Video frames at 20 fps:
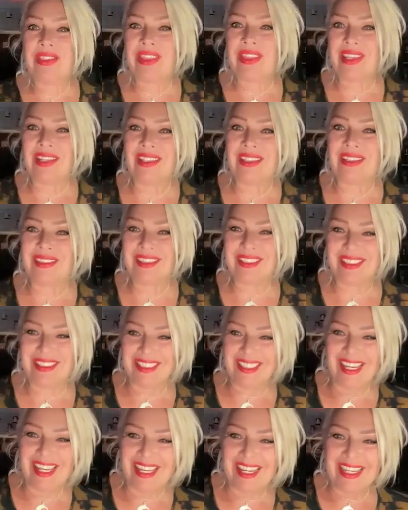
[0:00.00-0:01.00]
think,
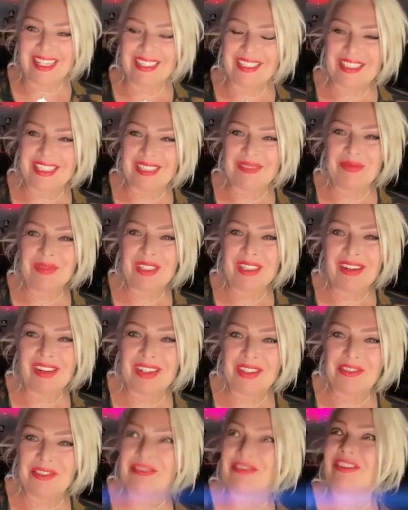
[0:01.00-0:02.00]
yeah, it seemed to
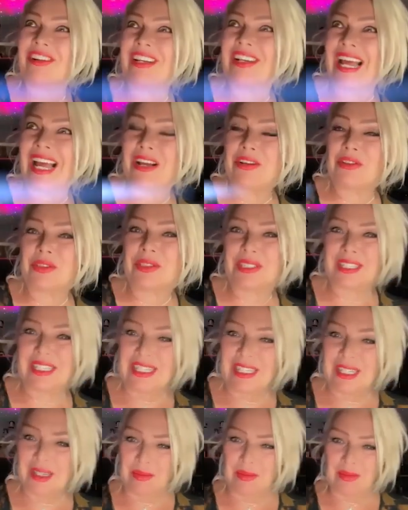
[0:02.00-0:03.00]
kind of run out of
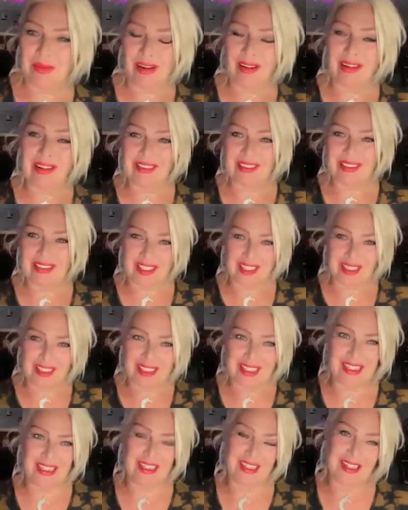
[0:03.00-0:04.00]
steam, I
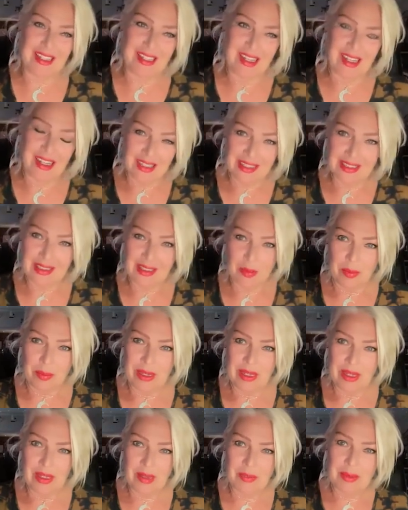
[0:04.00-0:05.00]
think. a little
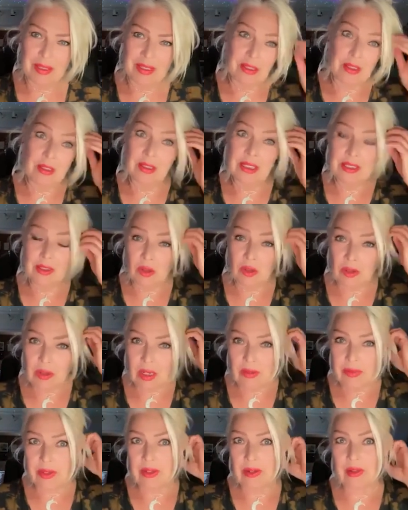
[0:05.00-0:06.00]
bit. I mean, it's not
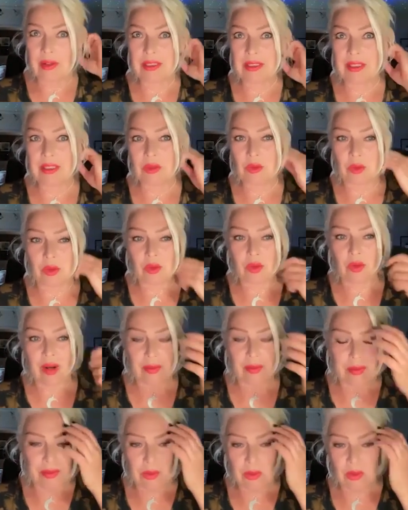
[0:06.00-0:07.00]
like the 90s were
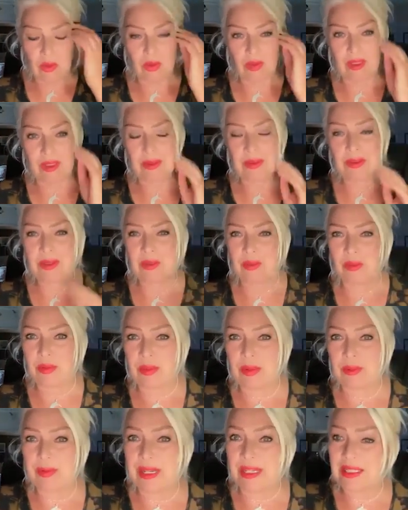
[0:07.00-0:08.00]
crap at all. There was some
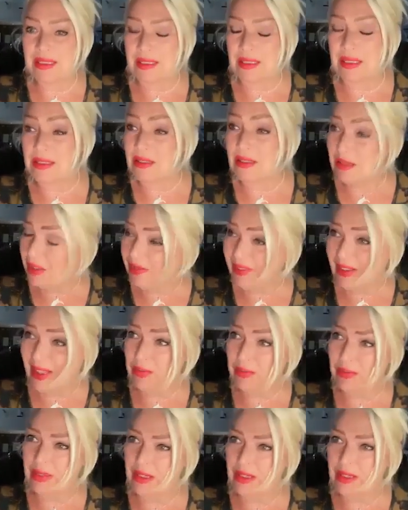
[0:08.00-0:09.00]
amazing stuff
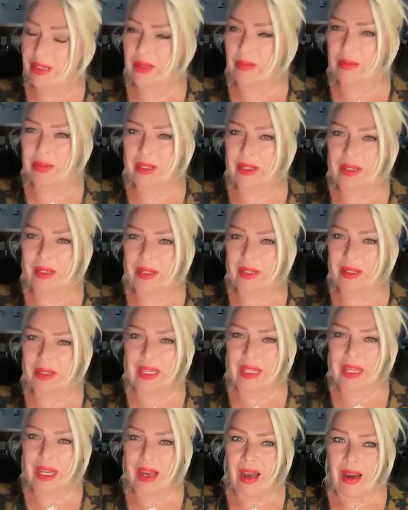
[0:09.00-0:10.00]
happening in it, but
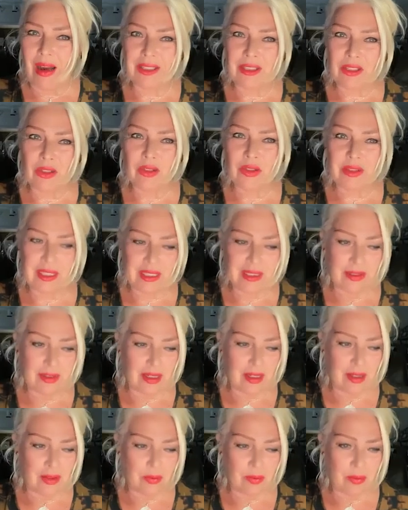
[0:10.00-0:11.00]
I do think
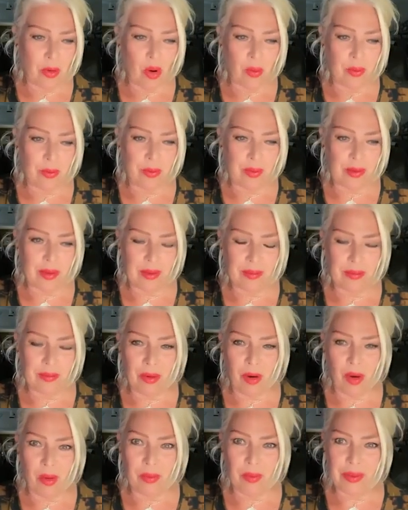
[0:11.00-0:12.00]
that
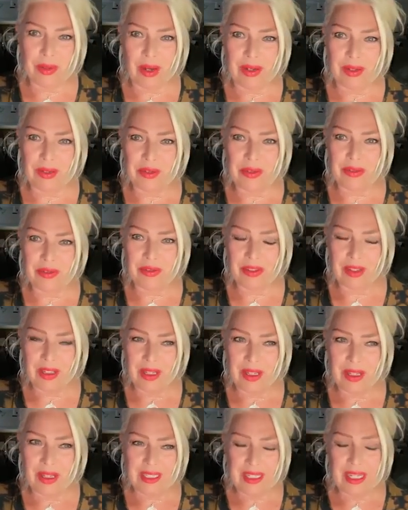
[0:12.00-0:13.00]
pop kind of,
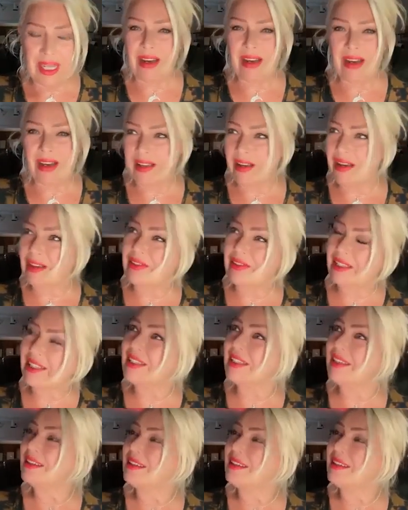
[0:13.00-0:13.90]
yeah, I think